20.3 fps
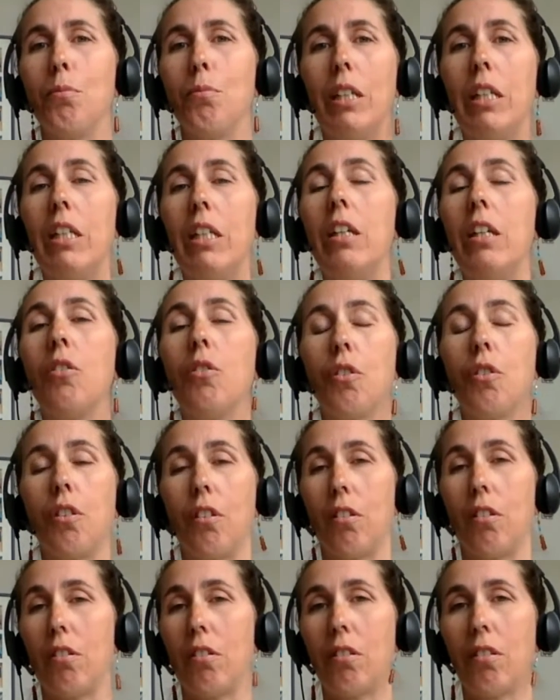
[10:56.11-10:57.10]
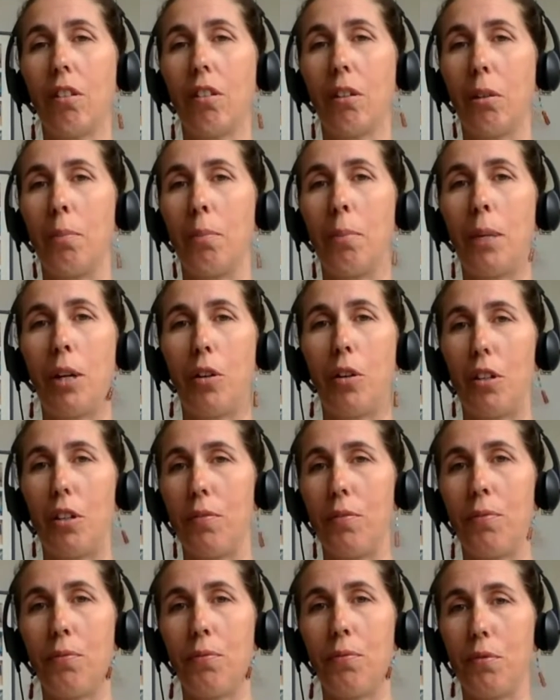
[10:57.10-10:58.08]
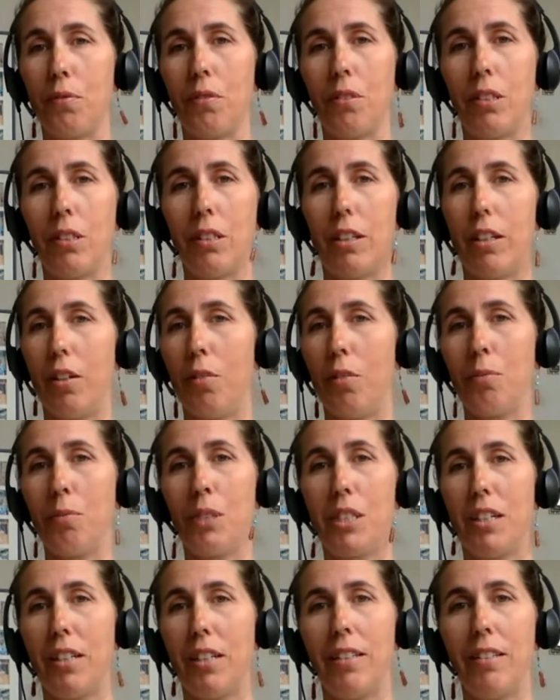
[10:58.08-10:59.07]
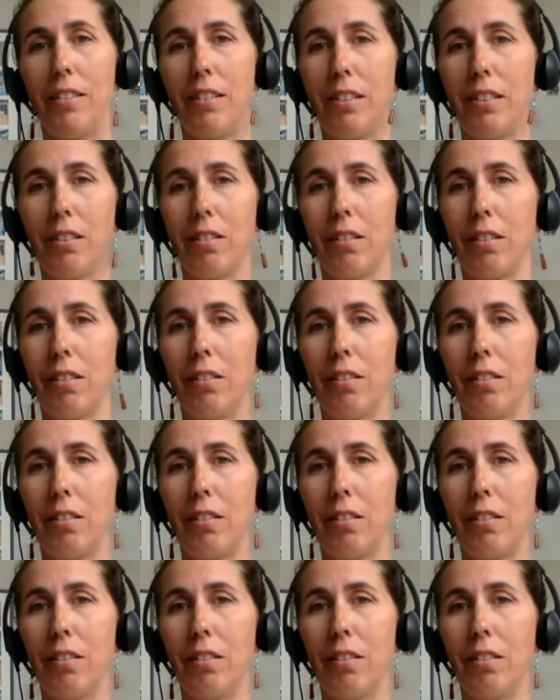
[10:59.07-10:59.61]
near the comparative, studies.